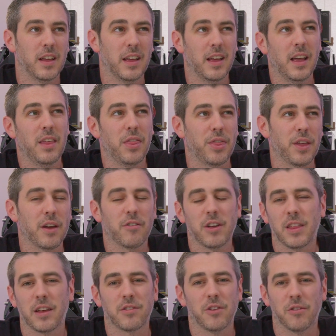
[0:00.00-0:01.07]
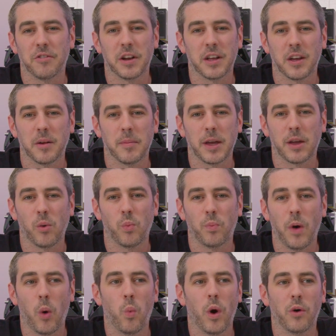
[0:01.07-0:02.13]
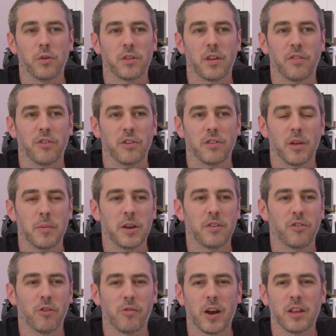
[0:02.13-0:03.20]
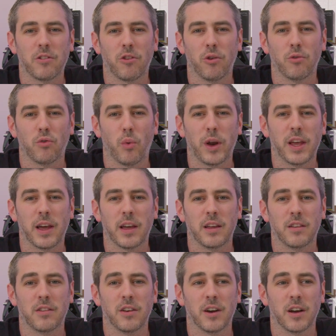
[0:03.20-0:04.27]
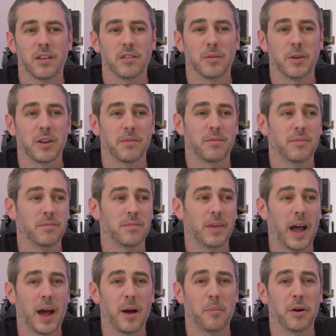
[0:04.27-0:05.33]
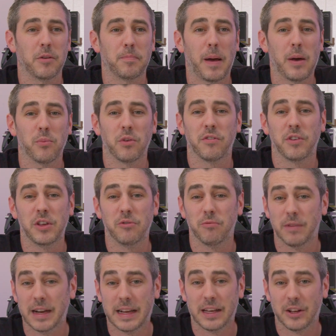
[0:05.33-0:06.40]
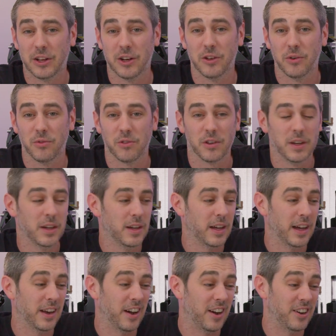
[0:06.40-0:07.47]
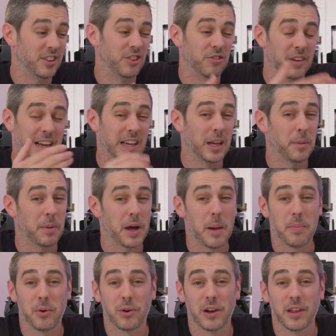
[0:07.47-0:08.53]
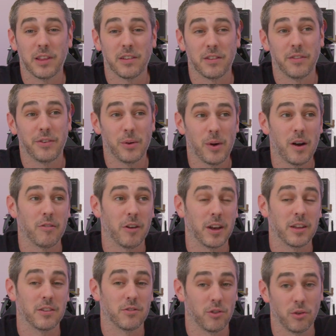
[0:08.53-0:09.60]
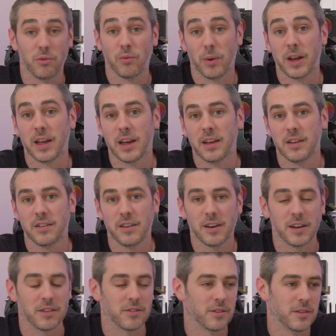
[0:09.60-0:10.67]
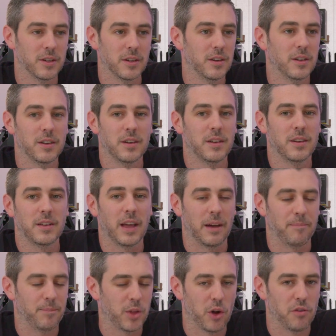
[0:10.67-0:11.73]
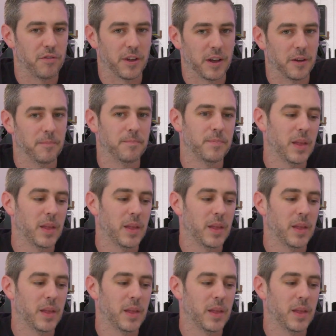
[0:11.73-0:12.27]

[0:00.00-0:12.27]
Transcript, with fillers: in theory, that's not really going to make a, a, world of difference. I mean, if you're running two 2080 I mean, how much bandwidth are you really going to lose? And are you really going to buy a board like this if you are running two 2080 Yeah, go figure.